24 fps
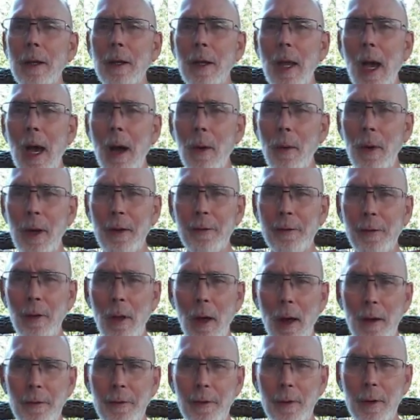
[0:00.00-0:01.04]
Yahweh's
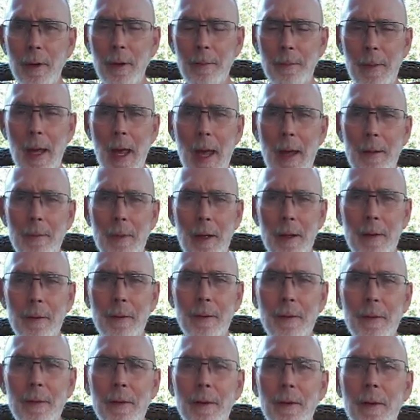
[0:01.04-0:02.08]
laws and
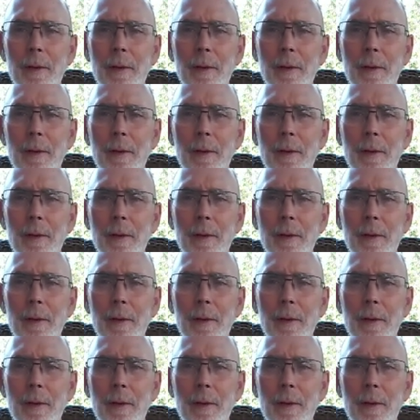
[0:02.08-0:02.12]
commandments,